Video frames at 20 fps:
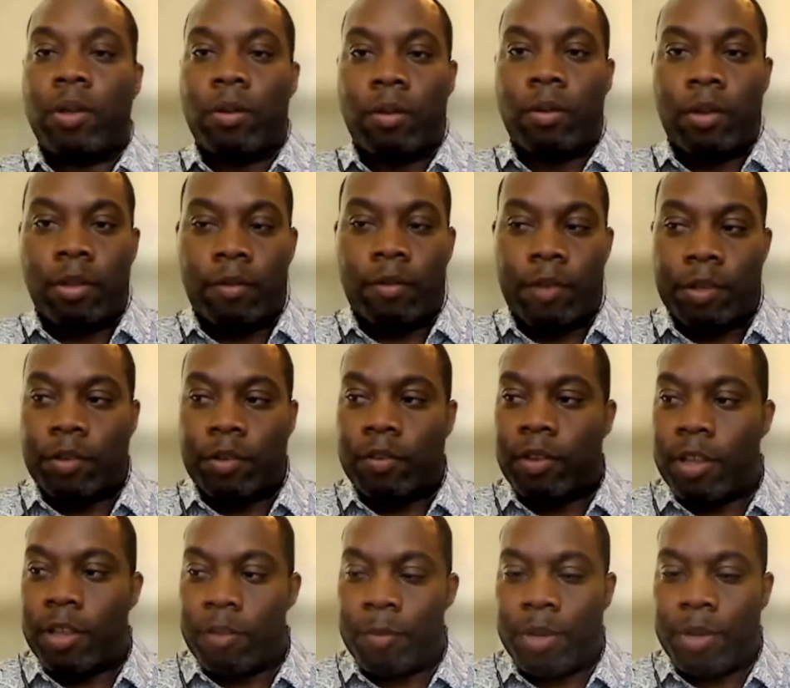as Victor
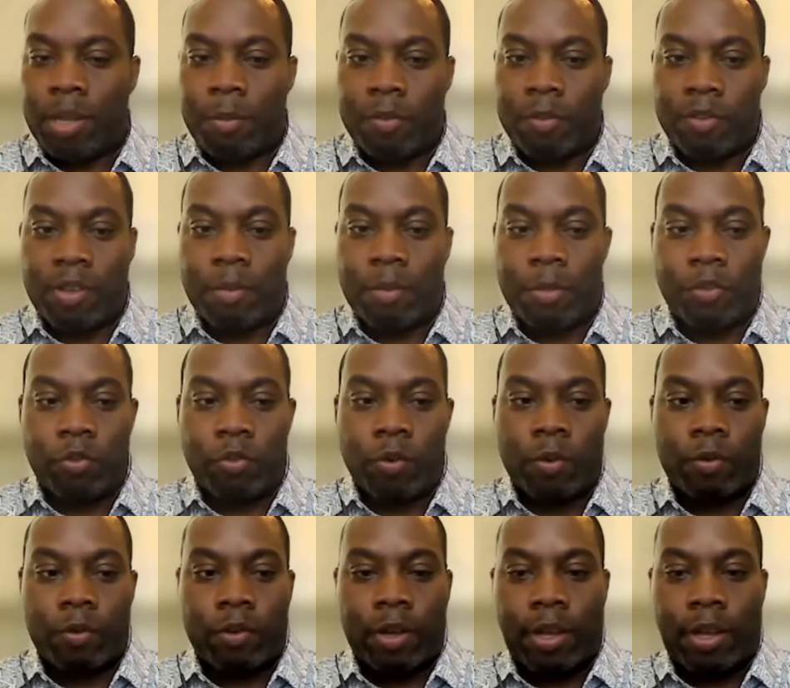says, my name is Naomi George.